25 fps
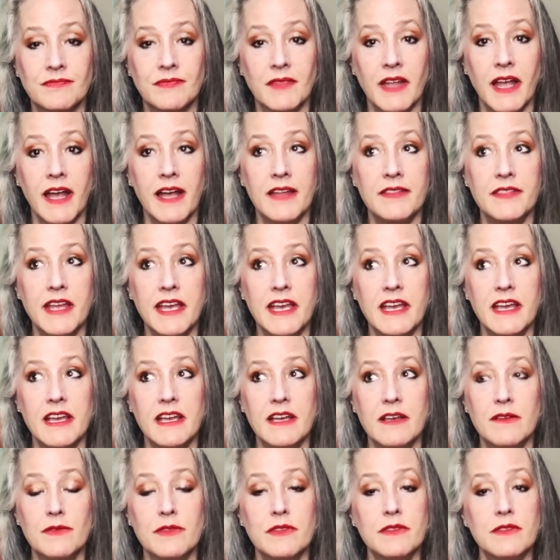and
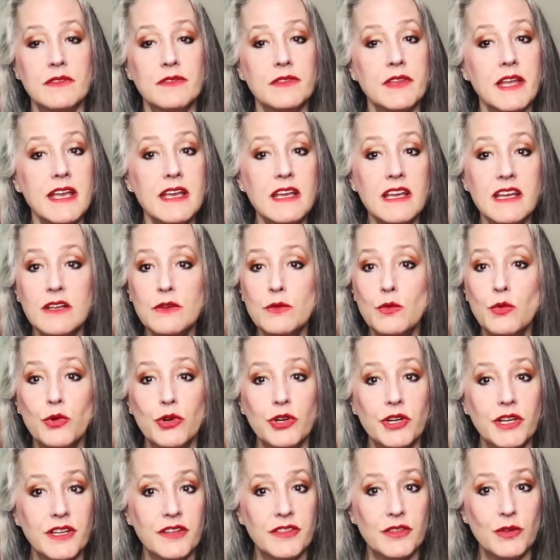they can
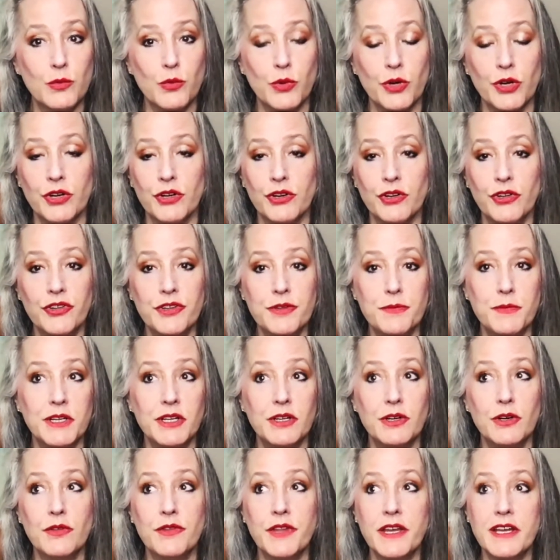work in the world,
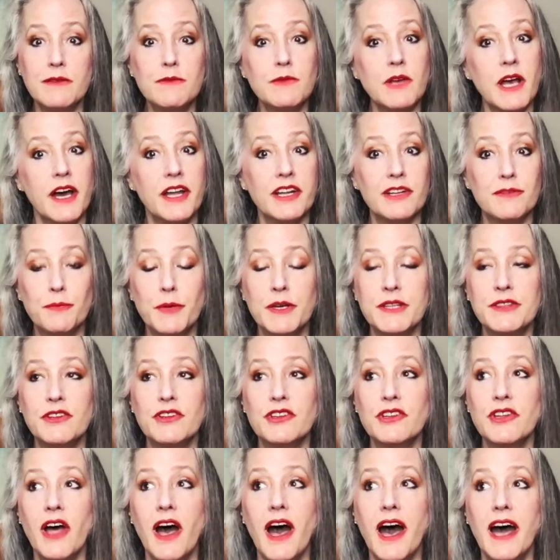they kind of, but they're
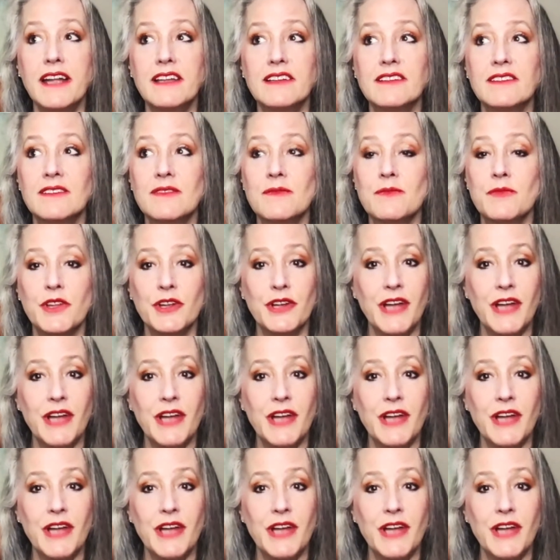not. They